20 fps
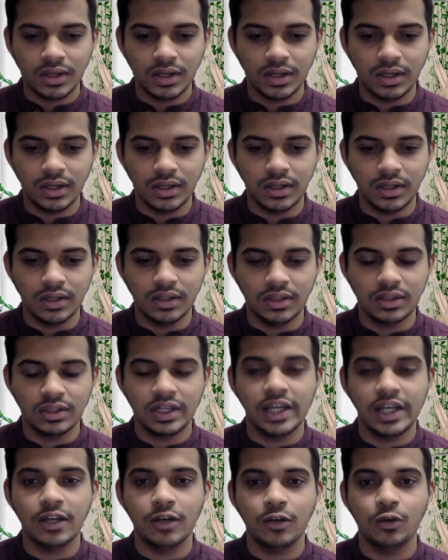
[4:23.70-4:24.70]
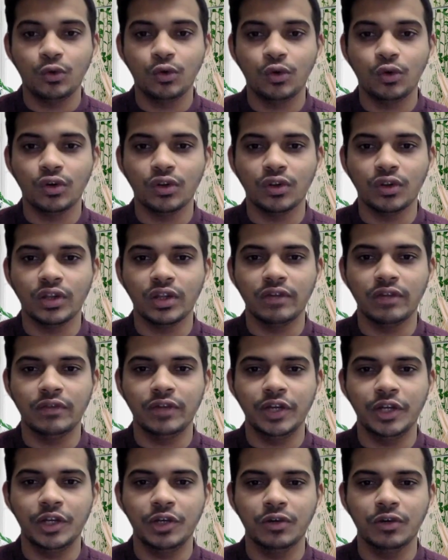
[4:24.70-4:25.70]
uh, take a look on that
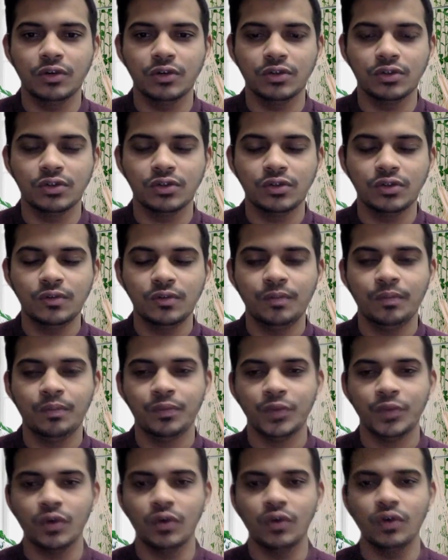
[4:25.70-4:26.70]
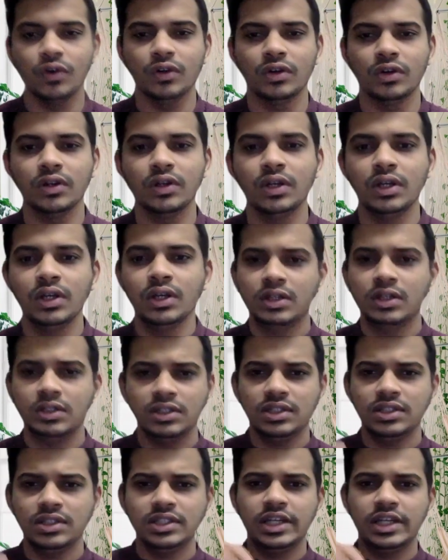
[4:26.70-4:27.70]
video also, or
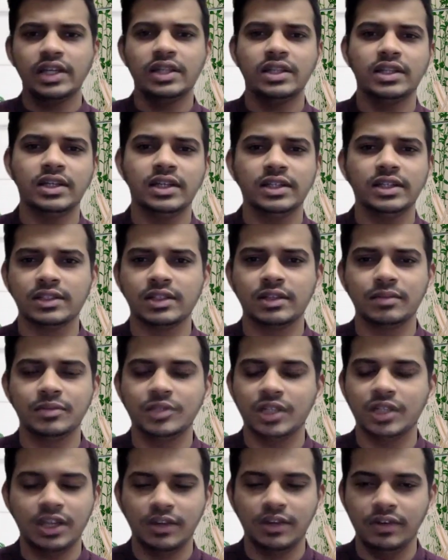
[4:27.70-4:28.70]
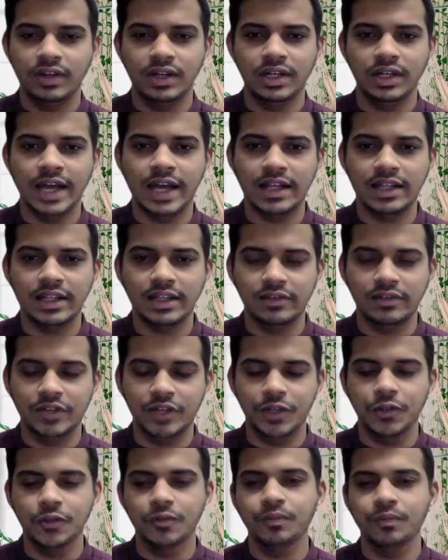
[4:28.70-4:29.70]
just check in the description. I will tag that
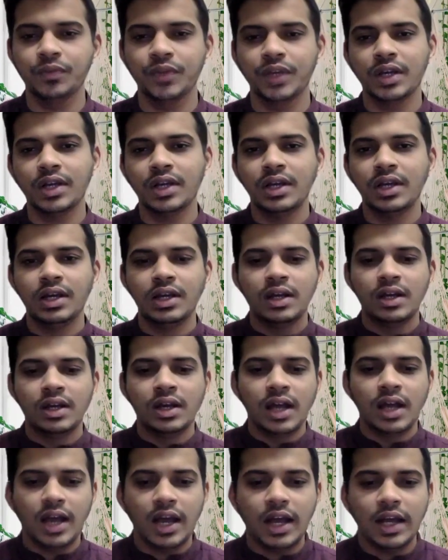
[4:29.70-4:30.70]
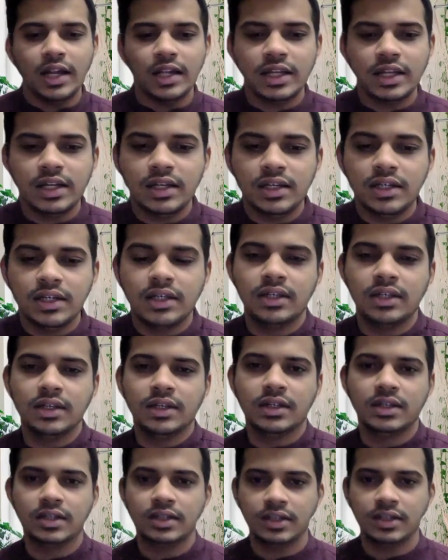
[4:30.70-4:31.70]
video. And then
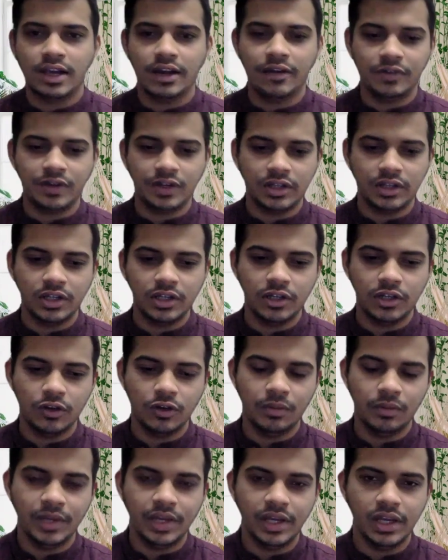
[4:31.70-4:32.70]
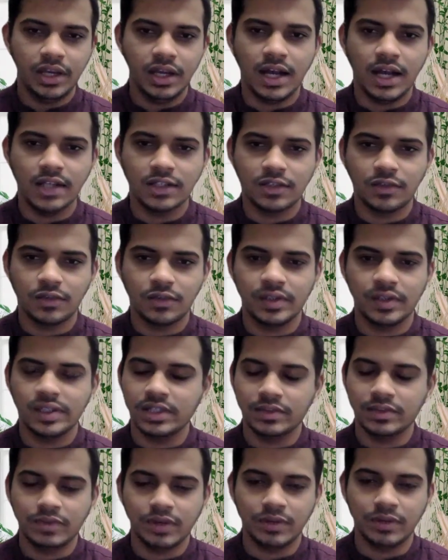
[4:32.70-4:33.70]
after that, you will be asked
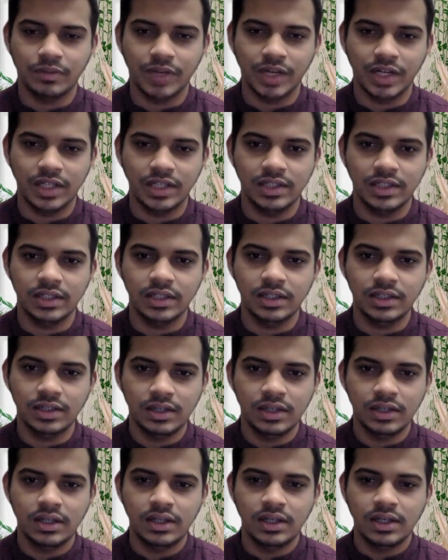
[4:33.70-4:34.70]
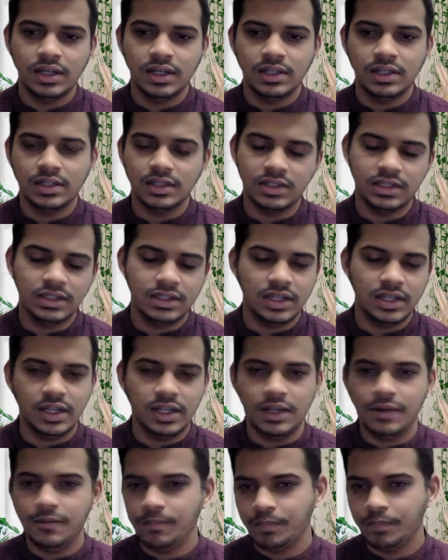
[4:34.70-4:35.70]
questions from medicine,
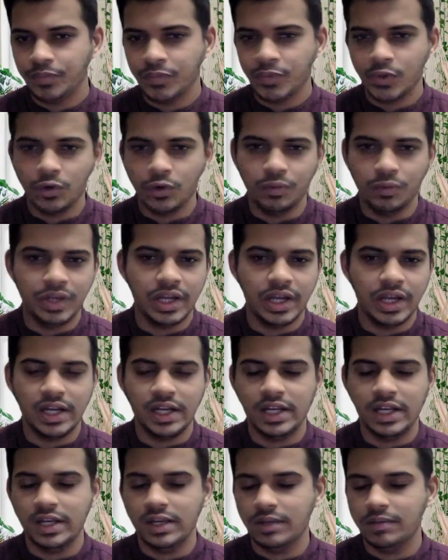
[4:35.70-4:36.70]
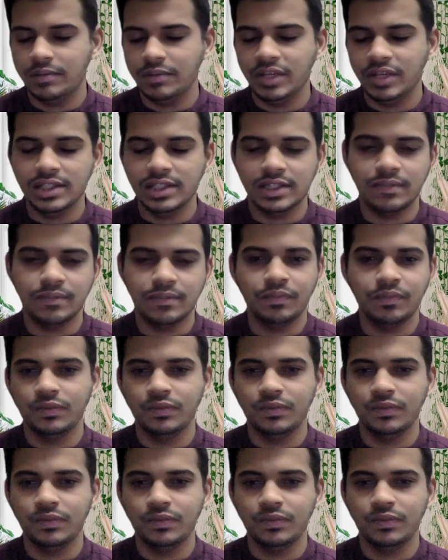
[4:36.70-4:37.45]
surgery, OB/GYN, PSM.